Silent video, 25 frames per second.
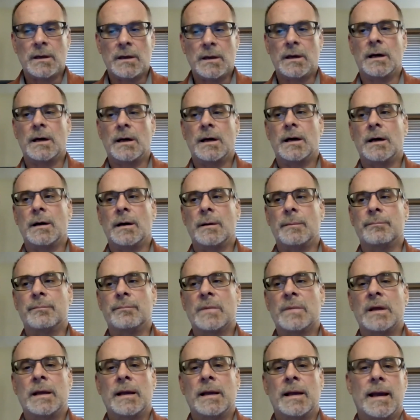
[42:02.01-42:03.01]
And
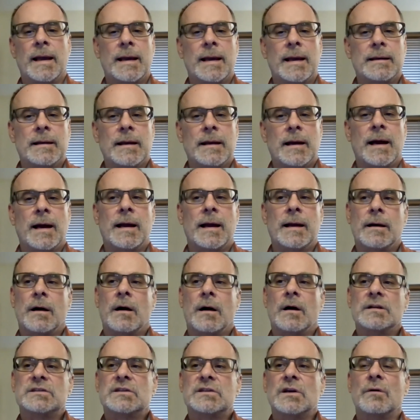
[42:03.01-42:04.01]
I
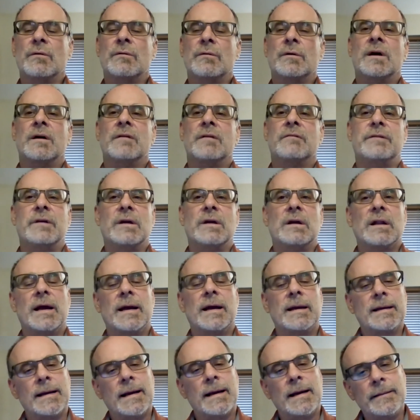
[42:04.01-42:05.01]
also feel
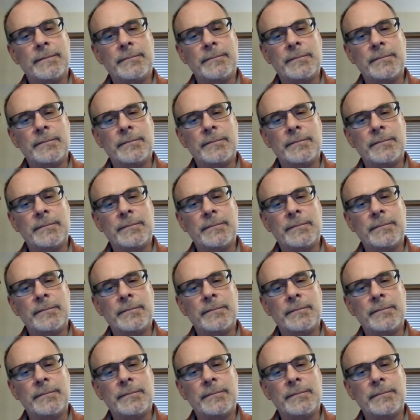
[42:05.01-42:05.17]
like